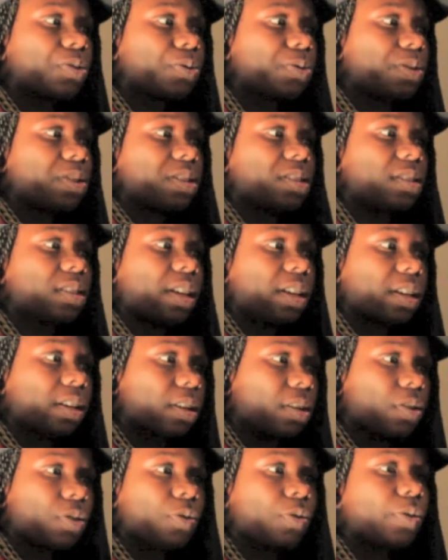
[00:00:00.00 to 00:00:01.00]
through this like
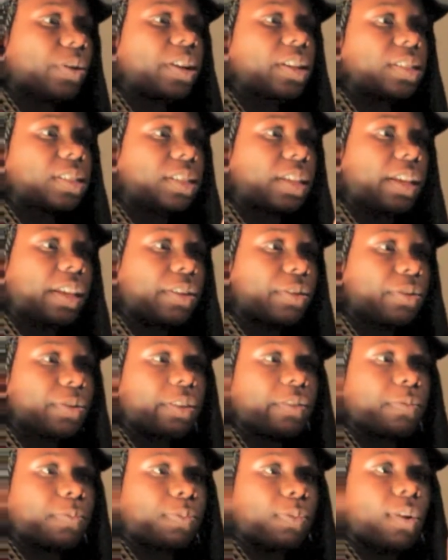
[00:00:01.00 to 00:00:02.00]
crazy
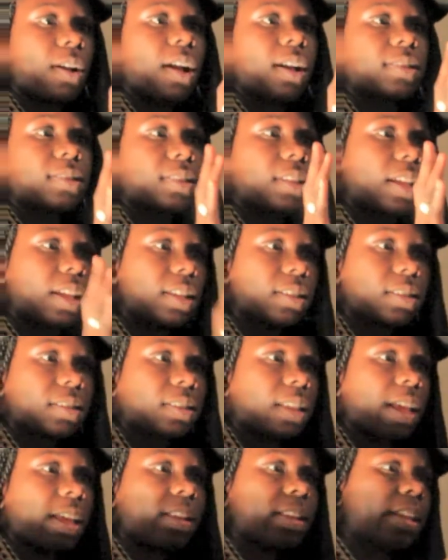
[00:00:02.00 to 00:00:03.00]
iterative process
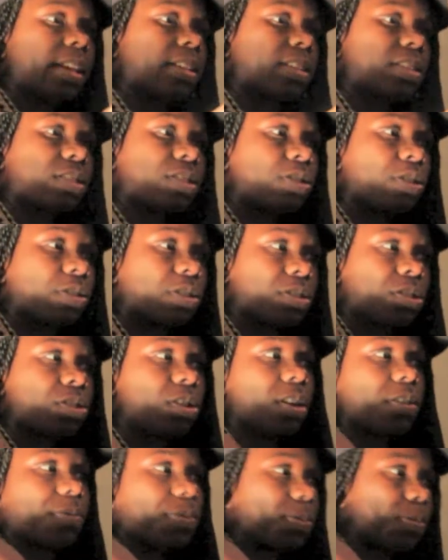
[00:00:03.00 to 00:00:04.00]
that like took the
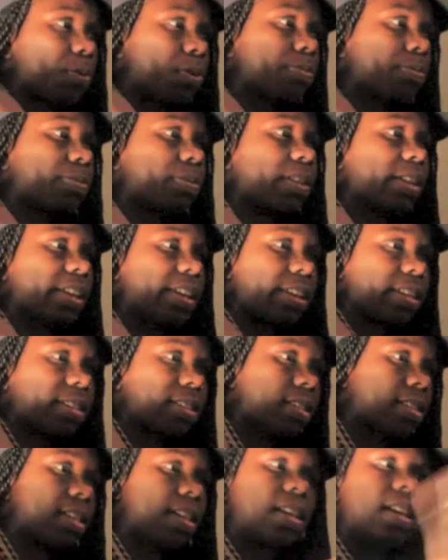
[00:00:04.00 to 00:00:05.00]
song from one
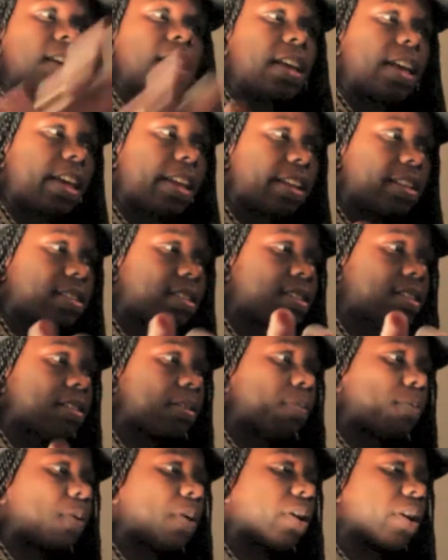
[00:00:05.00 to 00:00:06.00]
place and it's
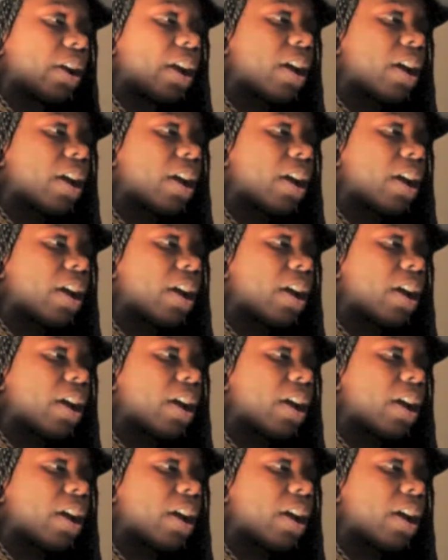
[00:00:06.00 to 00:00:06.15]
somewhere